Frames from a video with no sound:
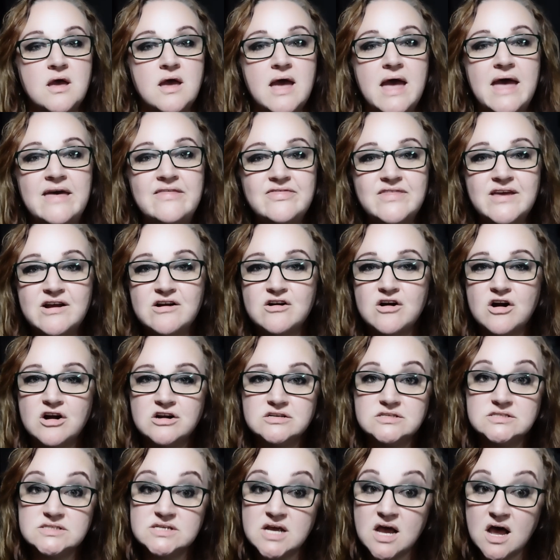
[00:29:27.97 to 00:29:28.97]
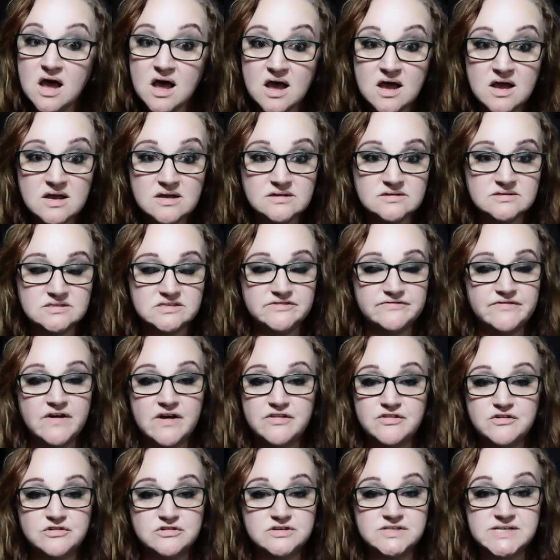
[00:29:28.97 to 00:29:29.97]
And there are tons of
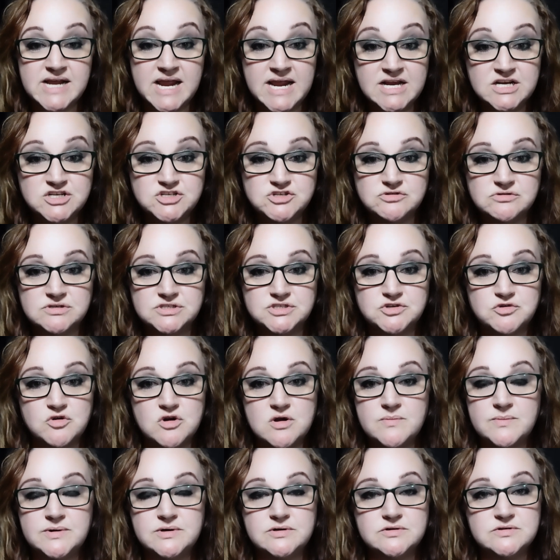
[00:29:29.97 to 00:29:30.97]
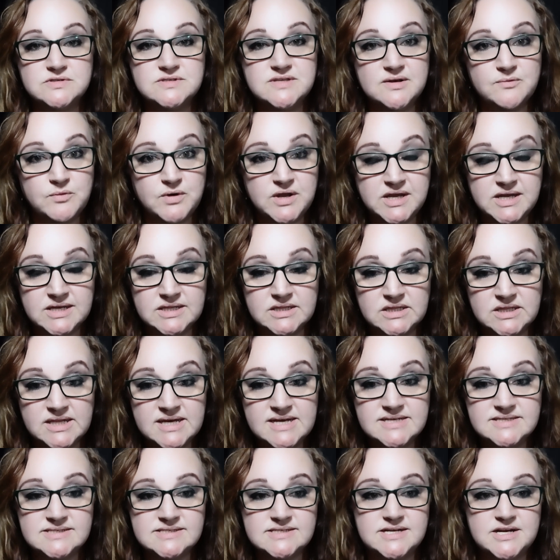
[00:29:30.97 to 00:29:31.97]
other dangerous criminals that we could
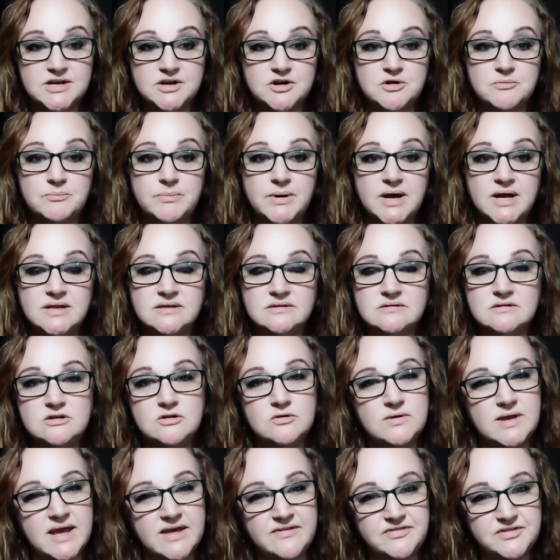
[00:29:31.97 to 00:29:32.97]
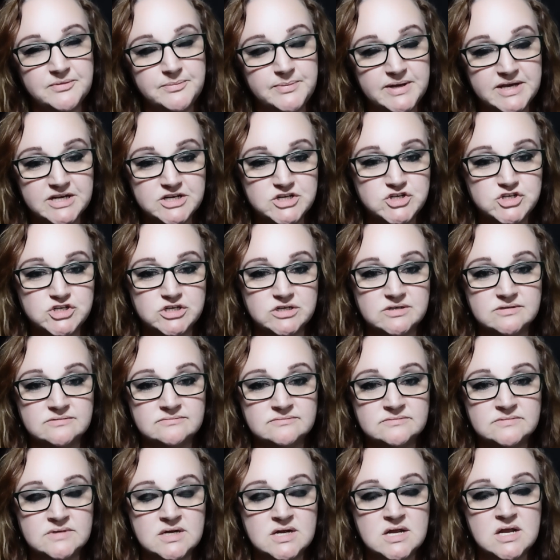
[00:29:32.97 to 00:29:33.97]
list here, but you get the picture.
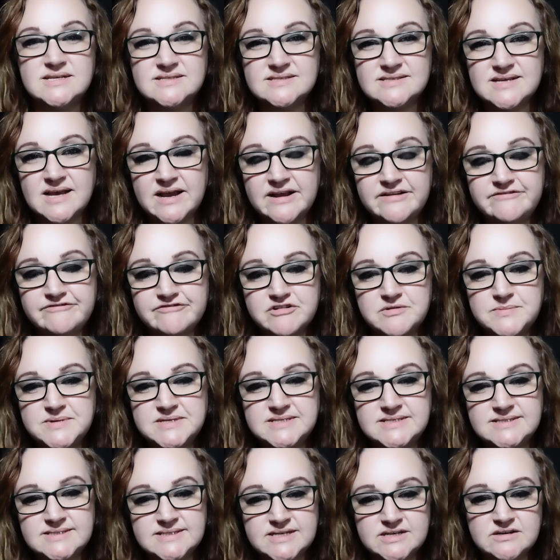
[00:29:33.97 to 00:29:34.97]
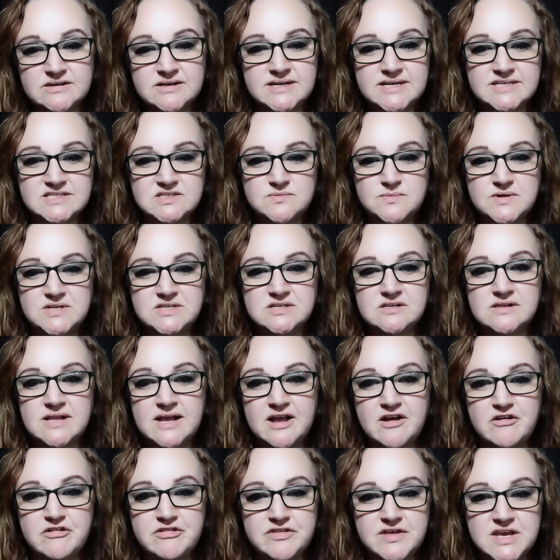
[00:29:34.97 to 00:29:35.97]
Aside from a serious mental
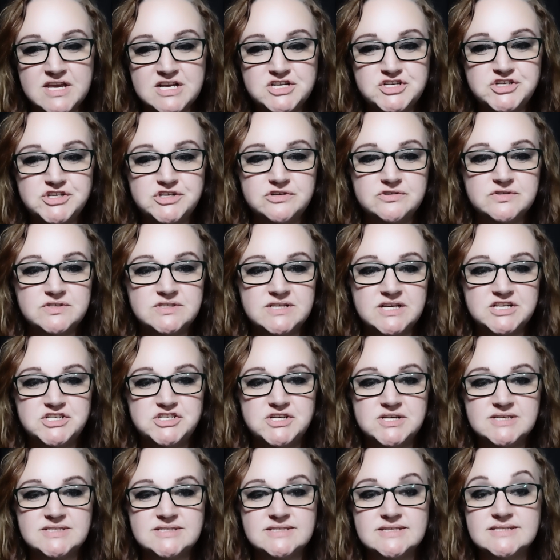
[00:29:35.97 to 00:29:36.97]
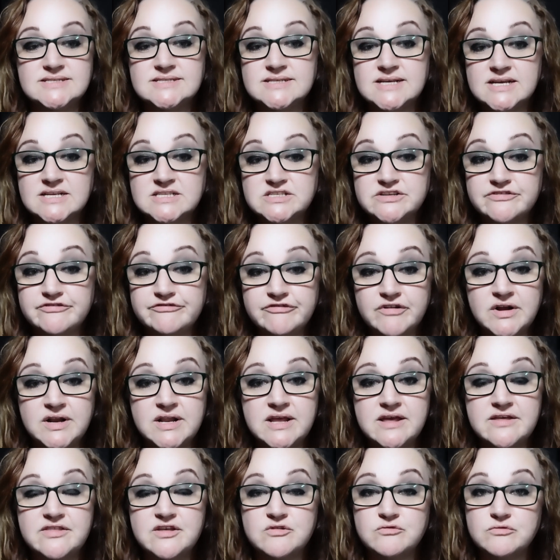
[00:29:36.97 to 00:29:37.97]
health issue, such as the
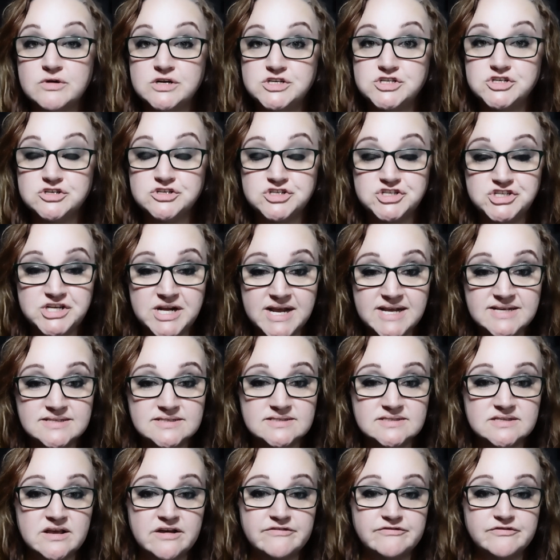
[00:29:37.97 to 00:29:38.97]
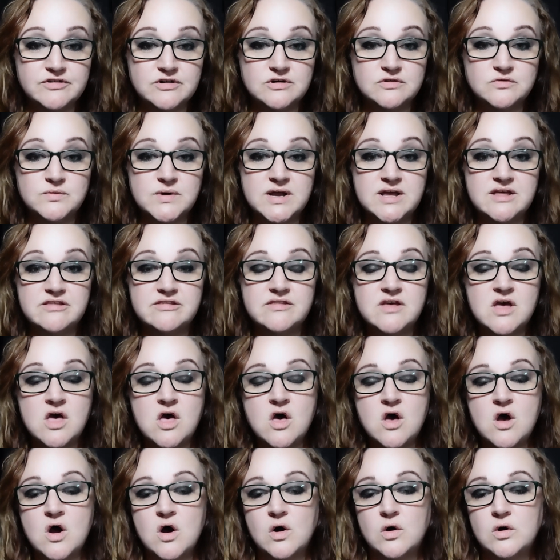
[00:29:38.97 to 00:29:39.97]
schizophrenia that Richard Chase suffered with,
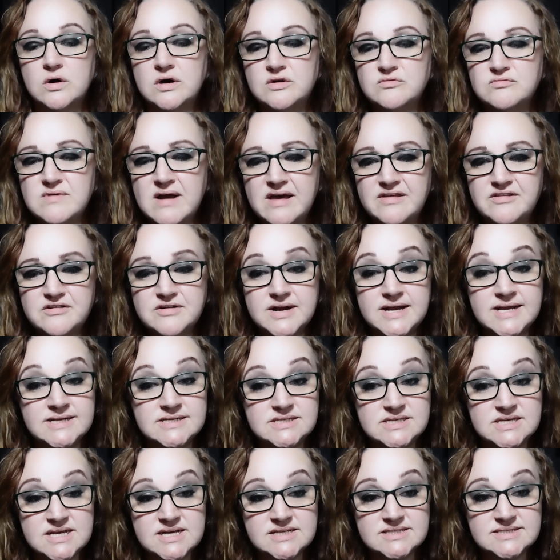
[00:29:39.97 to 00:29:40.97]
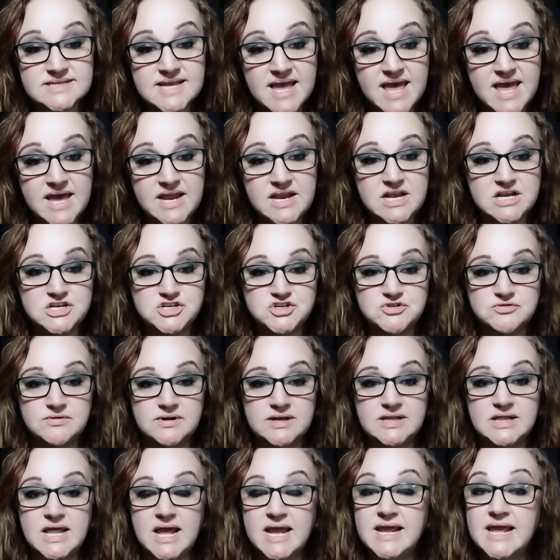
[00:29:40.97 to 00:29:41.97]
or a rather intense head injury
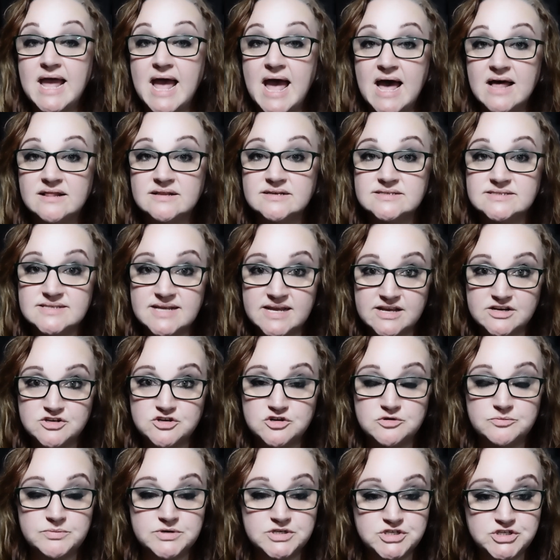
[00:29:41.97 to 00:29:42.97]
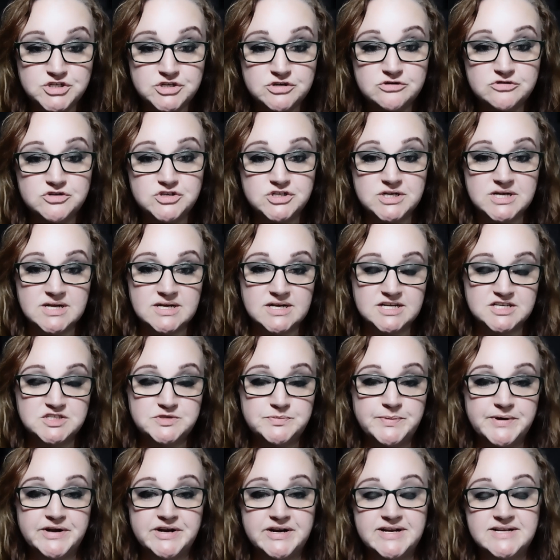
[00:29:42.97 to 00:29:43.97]
like Alexander Petrushkin
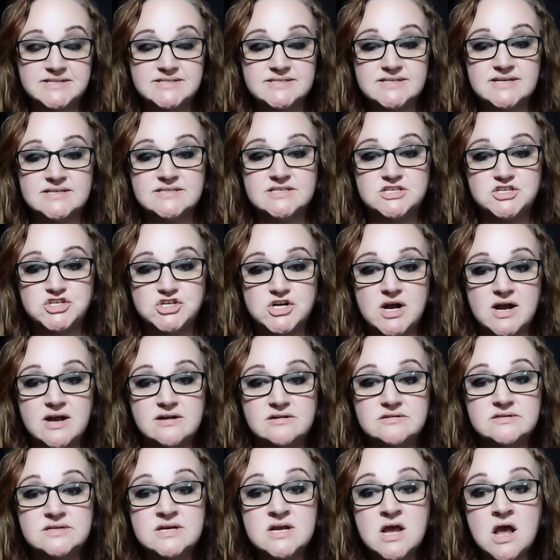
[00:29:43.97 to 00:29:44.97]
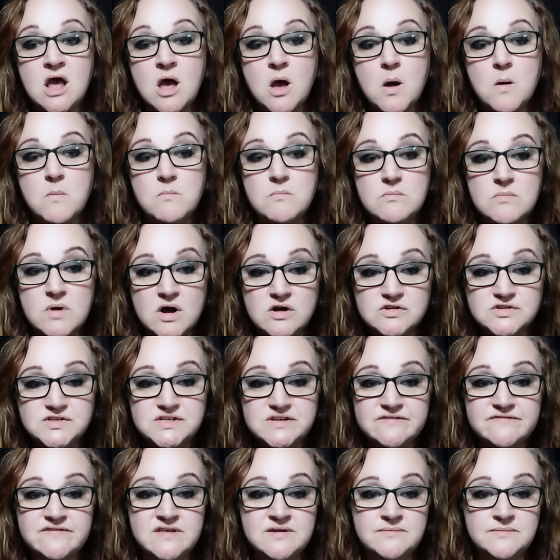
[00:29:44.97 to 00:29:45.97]
experienced as a child, most
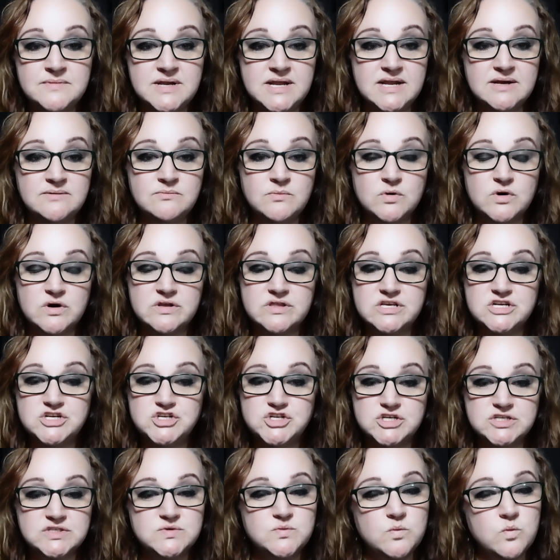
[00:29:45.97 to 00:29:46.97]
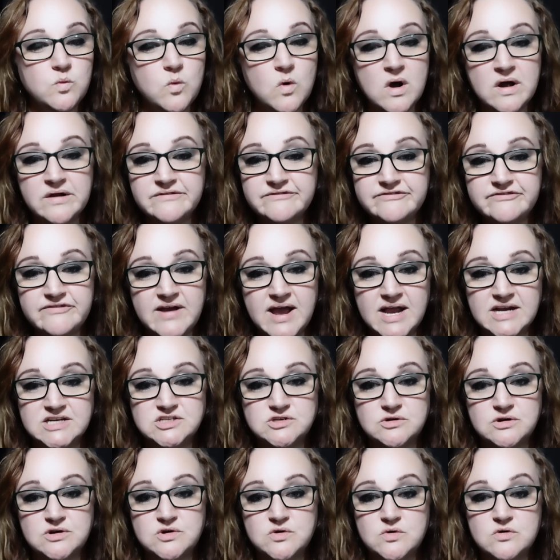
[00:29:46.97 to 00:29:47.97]
of them need more than just one
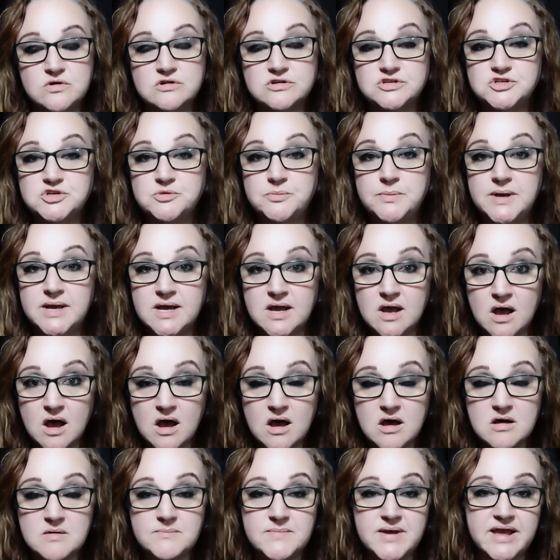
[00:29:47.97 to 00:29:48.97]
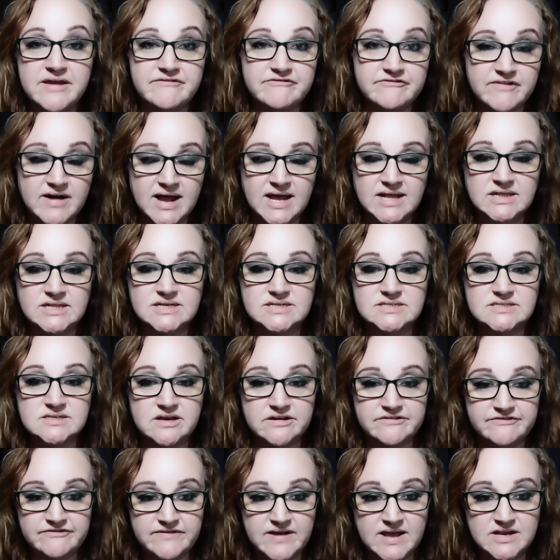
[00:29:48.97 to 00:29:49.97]
factor in order to become a violent
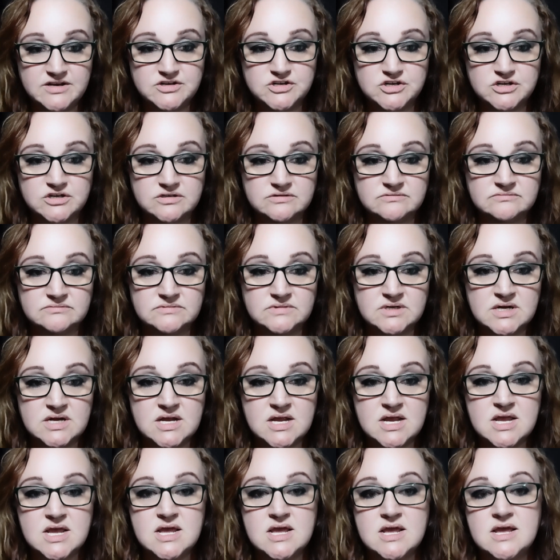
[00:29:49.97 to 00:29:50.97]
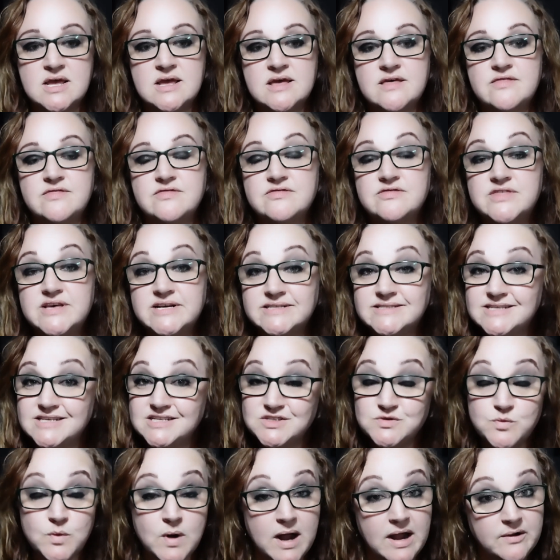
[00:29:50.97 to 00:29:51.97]
offender. This
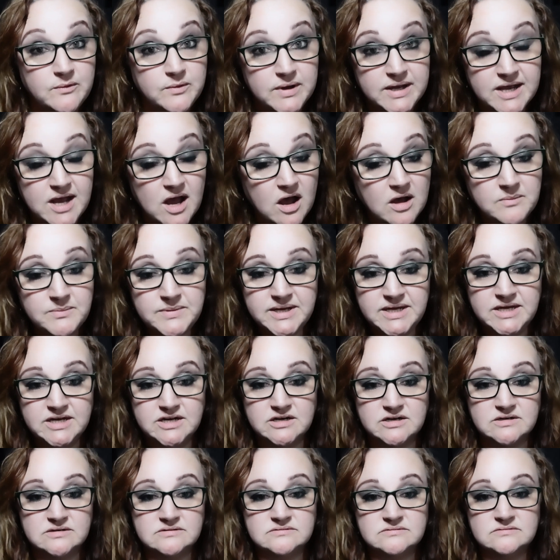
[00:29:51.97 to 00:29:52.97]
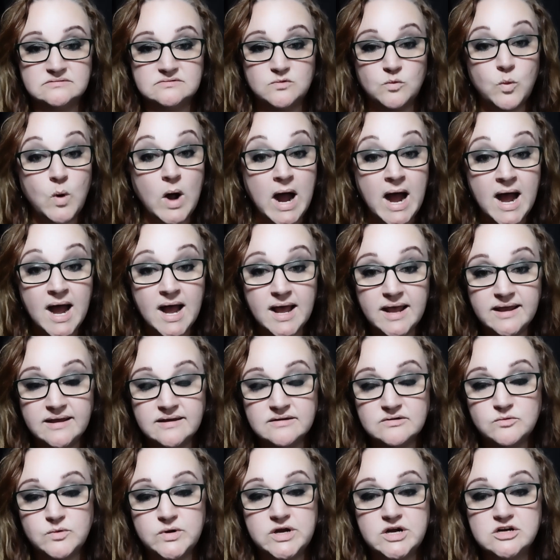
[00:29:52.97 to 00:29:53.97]
is why we come here,
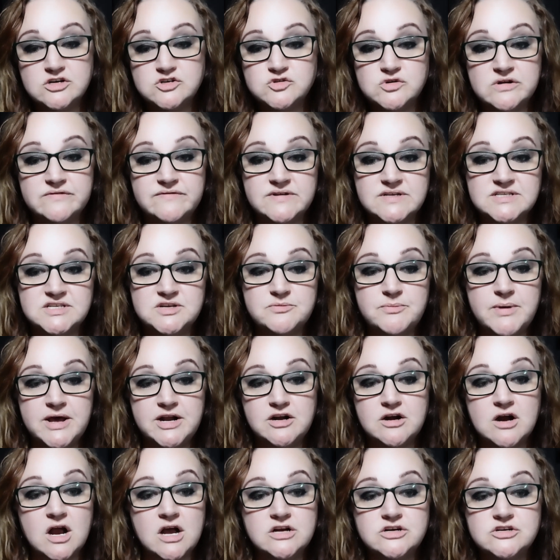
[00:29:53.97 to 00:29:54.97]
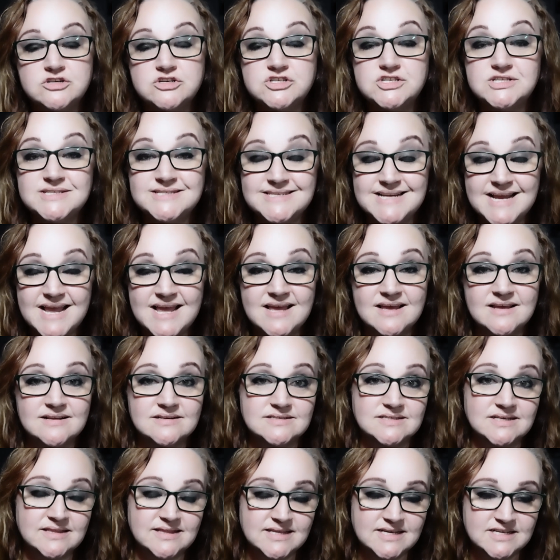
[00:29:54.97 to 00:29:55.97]
why we are driven to better
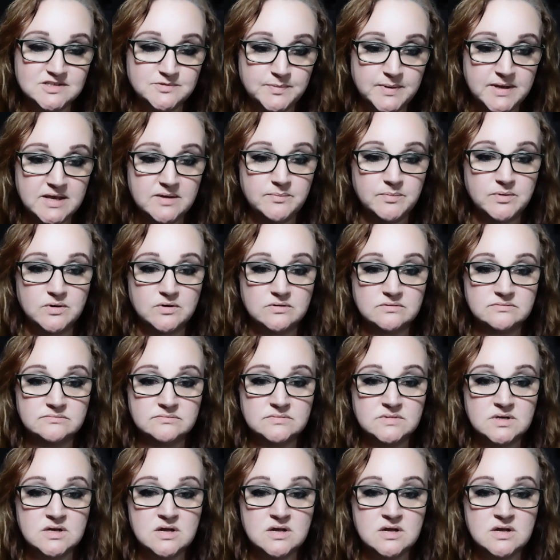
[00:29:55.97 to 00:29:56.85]
understand these people.